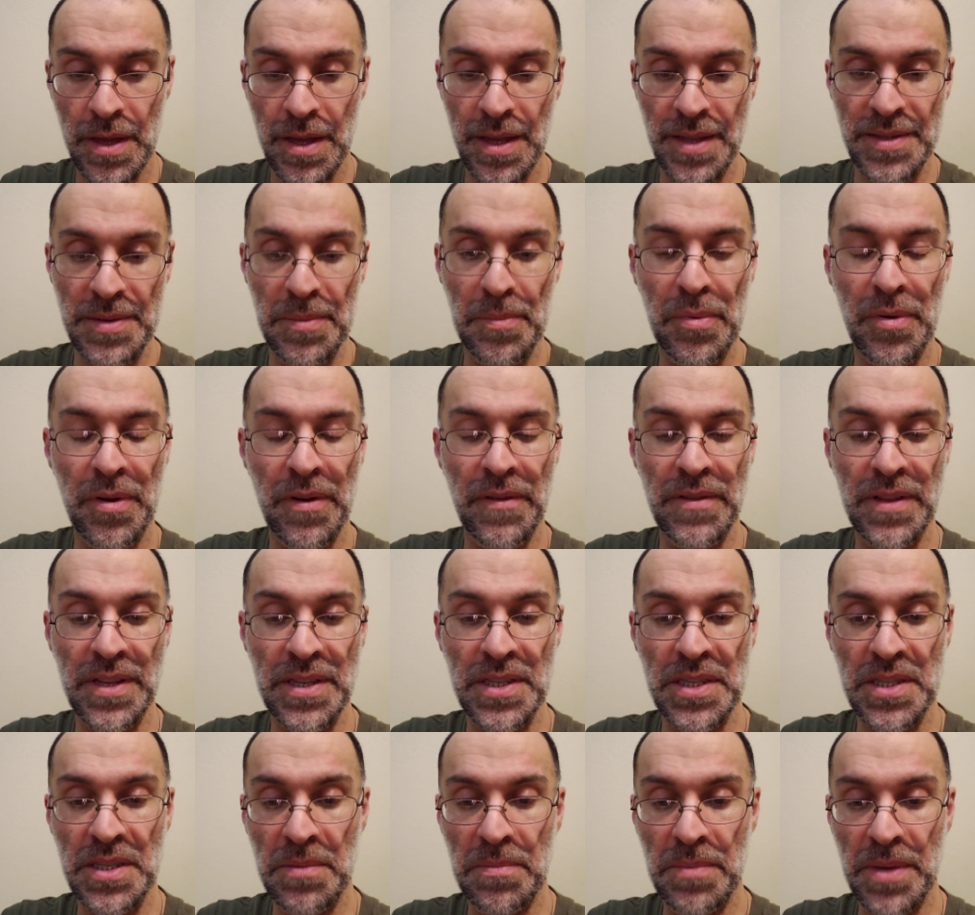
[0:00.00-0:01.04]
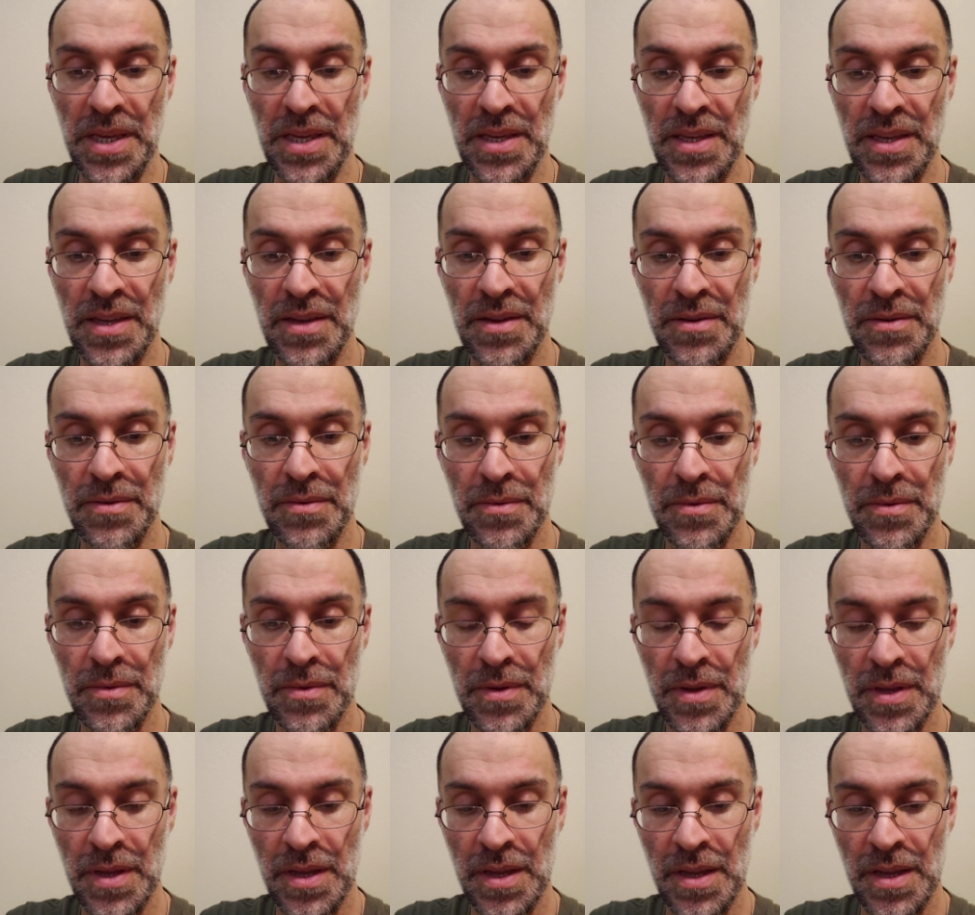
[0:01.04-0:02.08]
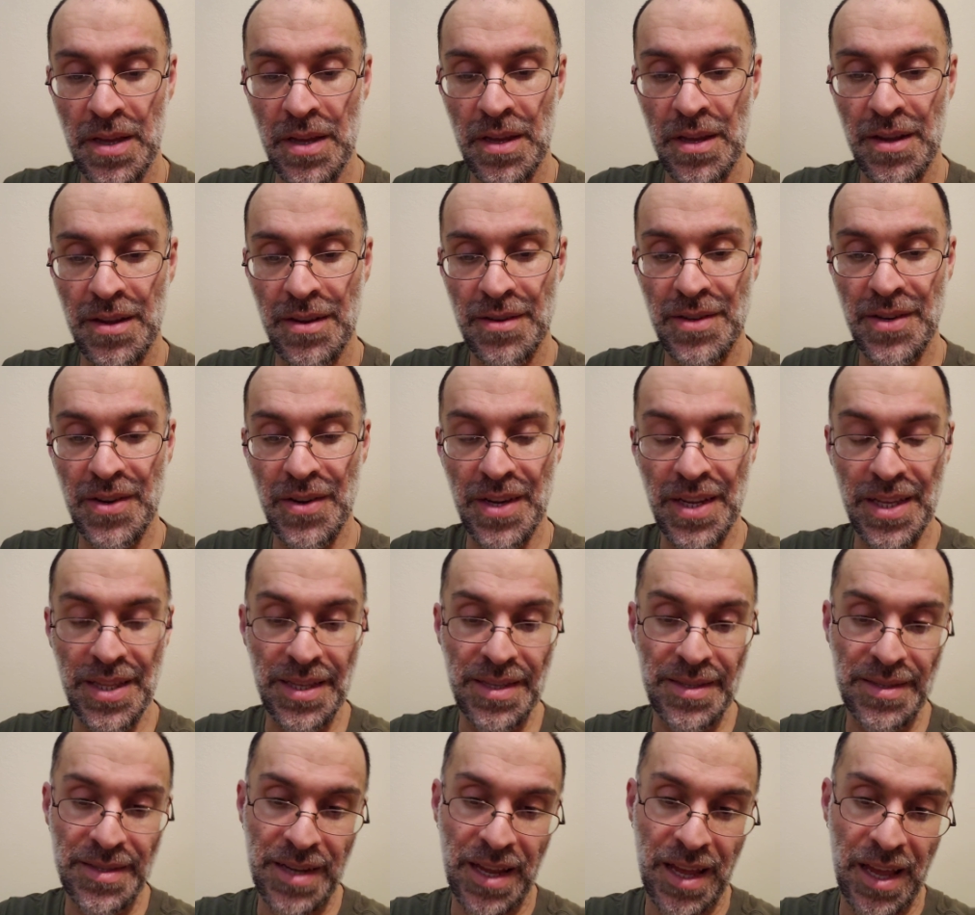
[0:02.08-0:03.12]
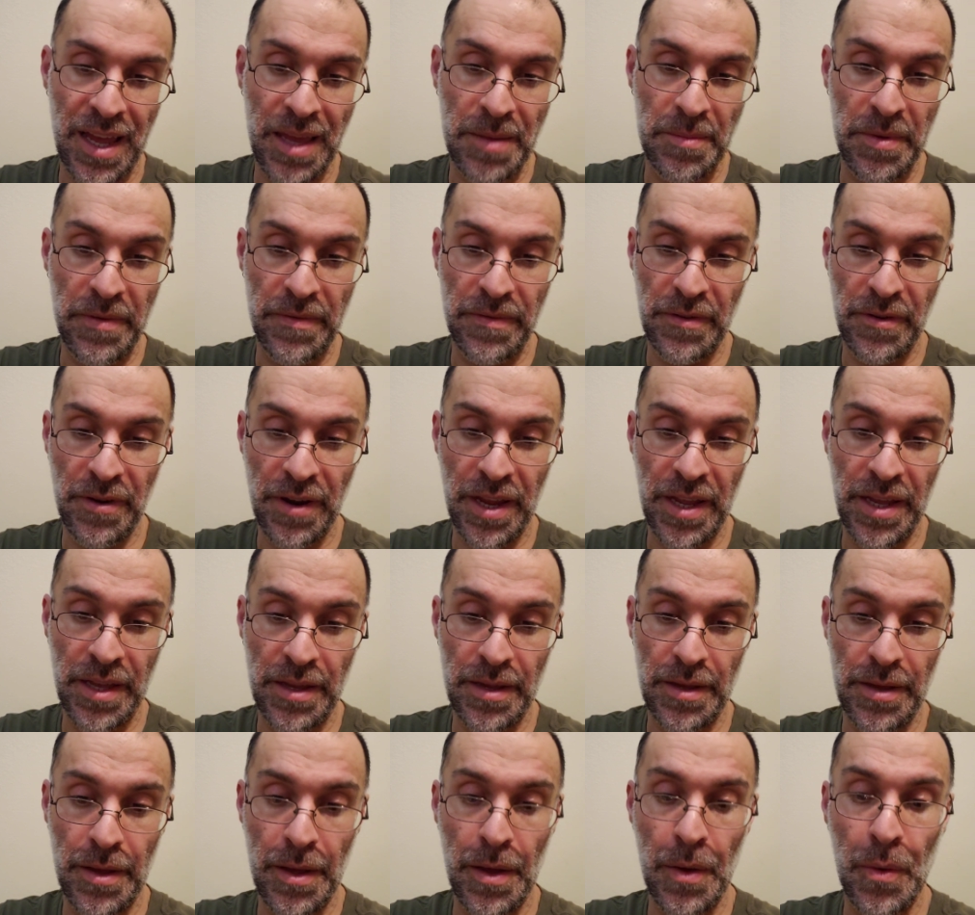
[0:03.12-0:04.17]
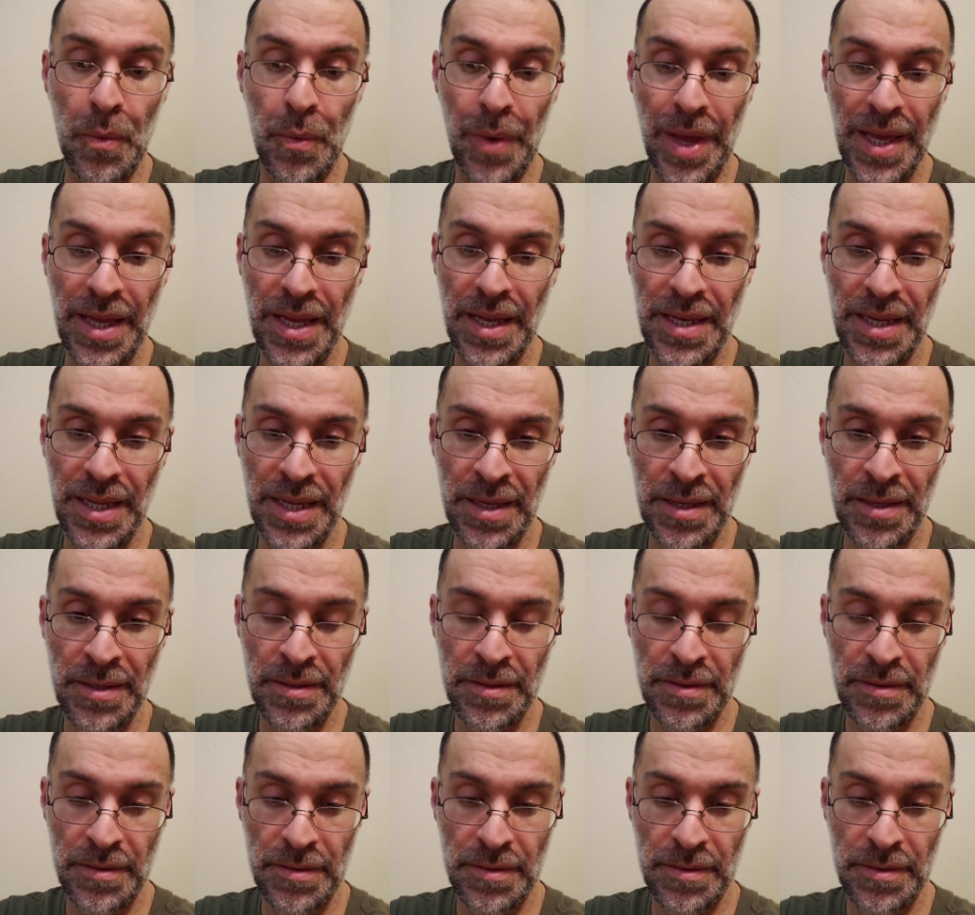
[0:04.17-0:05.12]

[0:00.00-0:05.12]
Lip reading: It's a privilege to be you during this time of great awakening.